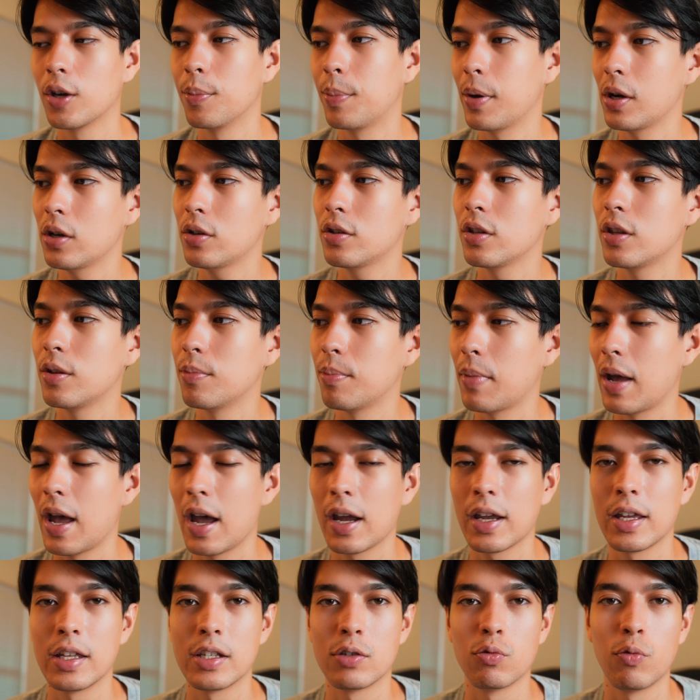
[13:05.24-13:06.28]
Compared to the
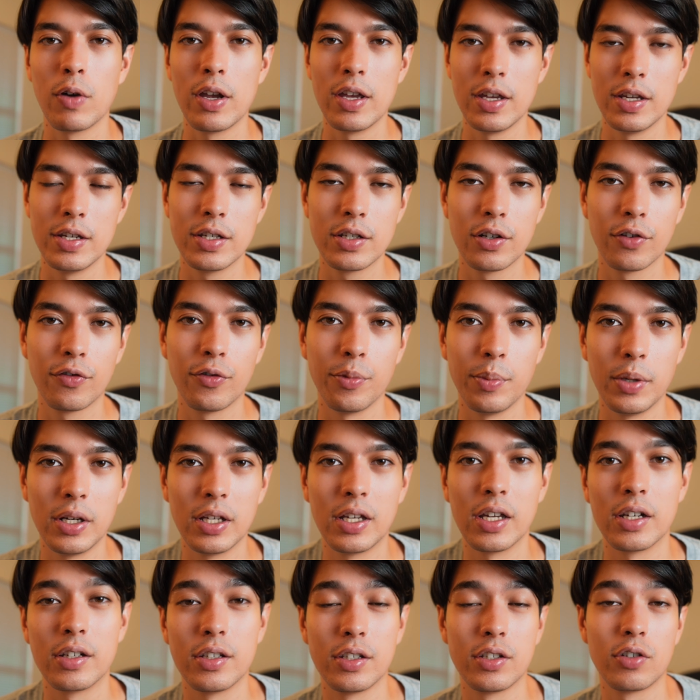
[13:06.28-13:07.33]
Mac, it's way easier for me to
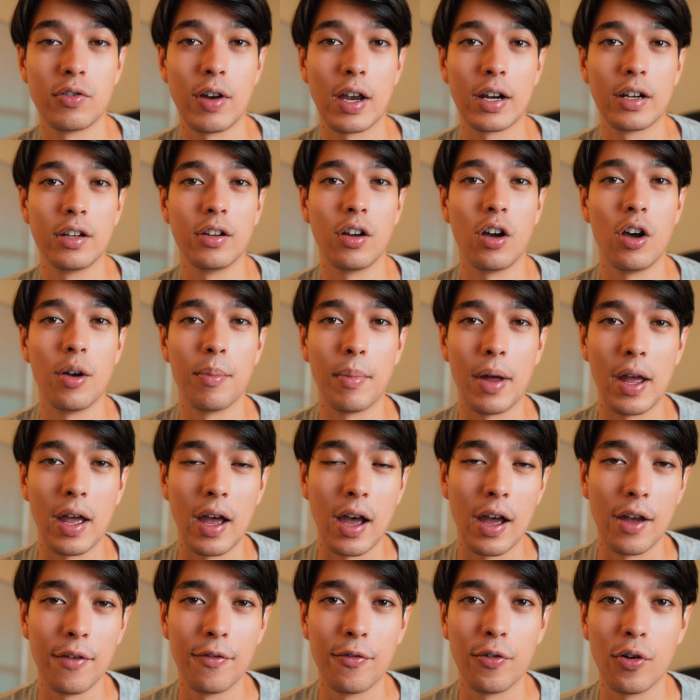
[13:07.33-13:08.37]
get distracted on my
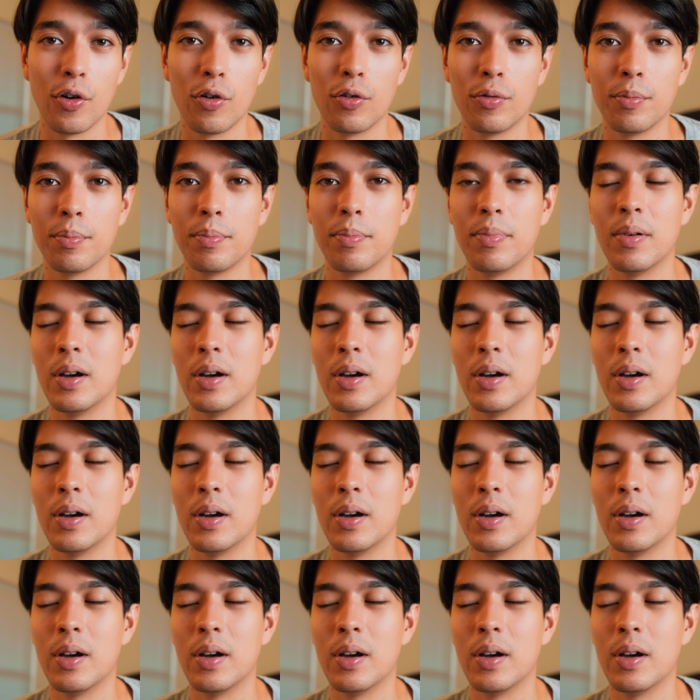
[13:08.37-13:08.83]
iPhone,